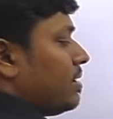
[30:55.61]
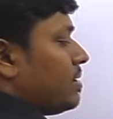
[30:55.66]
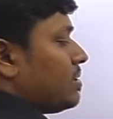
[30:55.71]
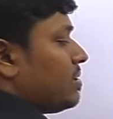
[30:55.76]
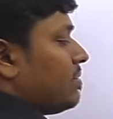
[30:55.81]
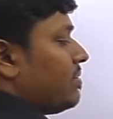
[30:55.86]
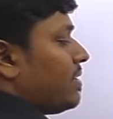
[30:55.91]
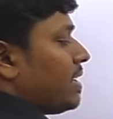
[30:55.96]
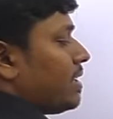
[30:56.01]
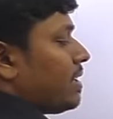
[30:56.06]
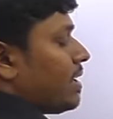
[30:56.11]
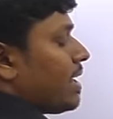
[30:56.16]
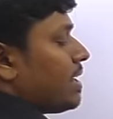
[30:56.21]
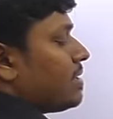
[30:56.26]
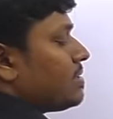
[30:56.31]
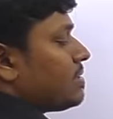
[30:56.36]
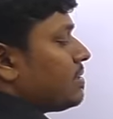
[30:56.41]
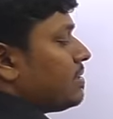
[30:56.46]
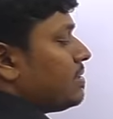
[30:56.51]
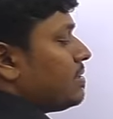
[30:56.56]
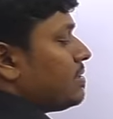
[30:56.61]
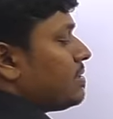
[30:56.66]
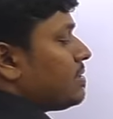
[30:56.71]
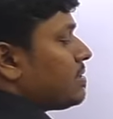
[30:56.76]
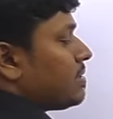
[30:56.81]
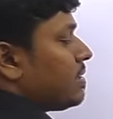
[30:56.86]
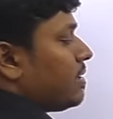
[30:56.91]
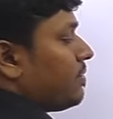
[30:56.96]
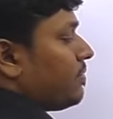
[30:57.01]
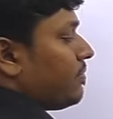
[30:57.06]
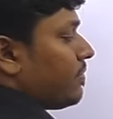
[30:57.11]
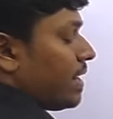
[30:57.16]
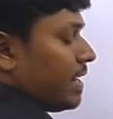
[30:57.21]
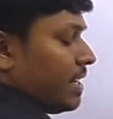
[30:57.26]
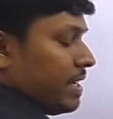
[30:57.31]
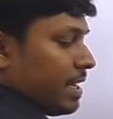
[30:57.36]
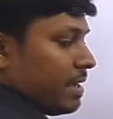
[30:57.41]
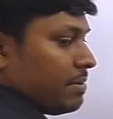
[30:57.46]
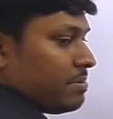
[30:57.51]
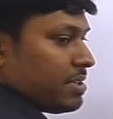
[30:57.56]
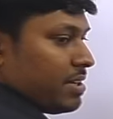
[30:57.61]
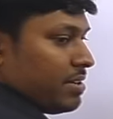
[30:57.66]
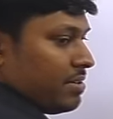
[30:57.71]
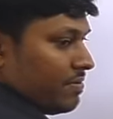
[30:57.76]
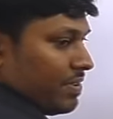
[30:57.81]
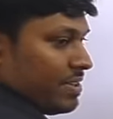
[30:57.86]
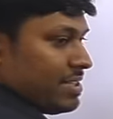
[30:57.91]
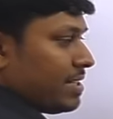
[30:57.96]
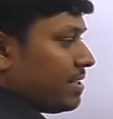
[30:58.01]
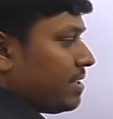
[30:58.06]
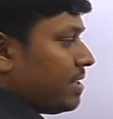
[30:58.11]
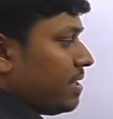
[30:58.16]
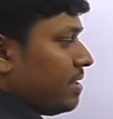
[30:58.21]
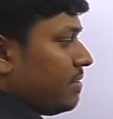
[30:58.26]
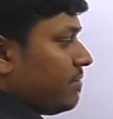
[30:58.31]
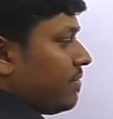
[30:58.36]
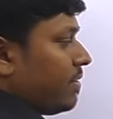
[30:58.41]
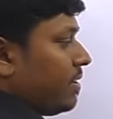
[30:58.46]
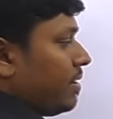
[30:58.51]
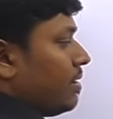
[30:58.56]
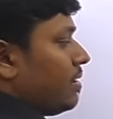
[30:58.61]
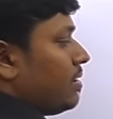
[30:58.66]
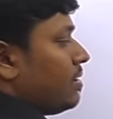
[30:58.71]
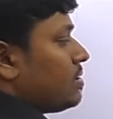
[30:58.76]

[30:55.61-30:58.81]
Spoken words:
So we can cancel this 5 times, 7 5 is 35.